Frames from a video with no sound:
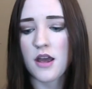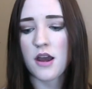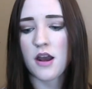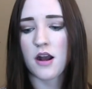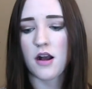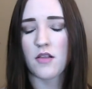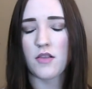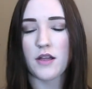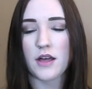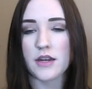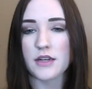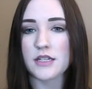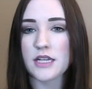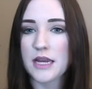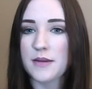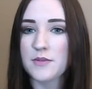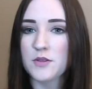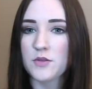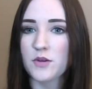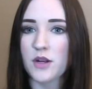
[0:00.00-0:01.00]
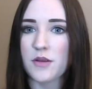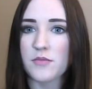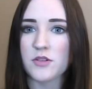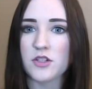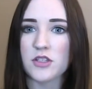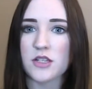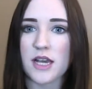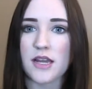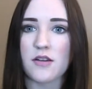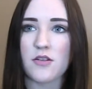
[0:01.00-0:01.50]
A lot of times when I'm
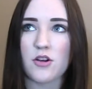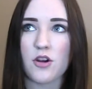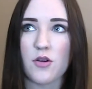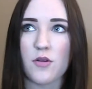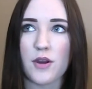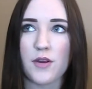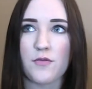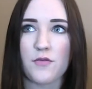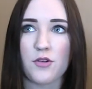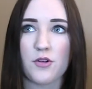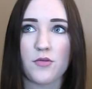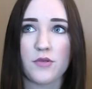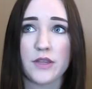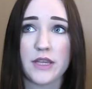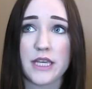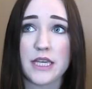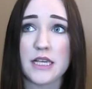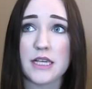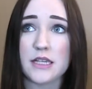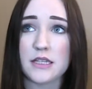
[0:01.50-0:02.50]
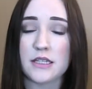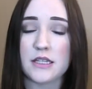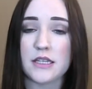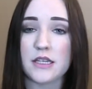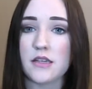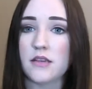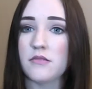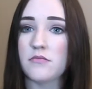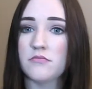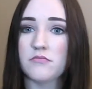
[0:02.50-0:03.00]
just kind of going for a really
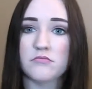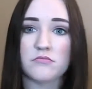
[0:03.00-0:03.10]
easy